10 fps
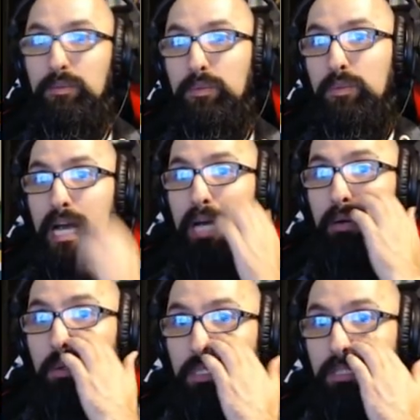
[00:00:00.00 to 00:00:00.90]
Ooh, wow,
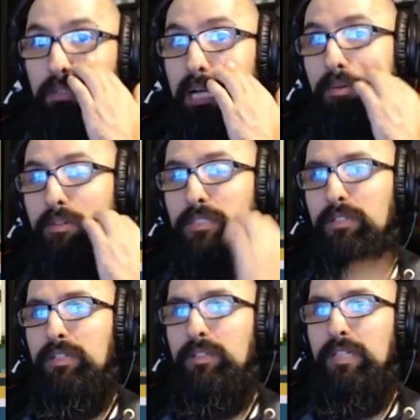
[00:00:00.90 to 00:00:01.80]
holy crap. Oh, it was a
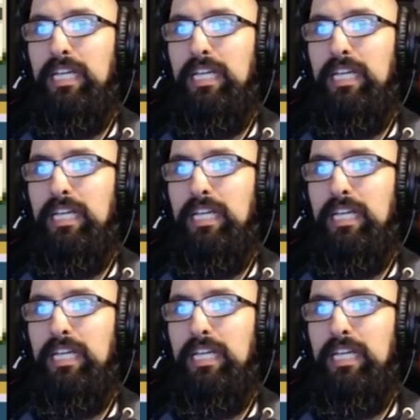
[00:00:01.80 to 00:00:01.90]
critical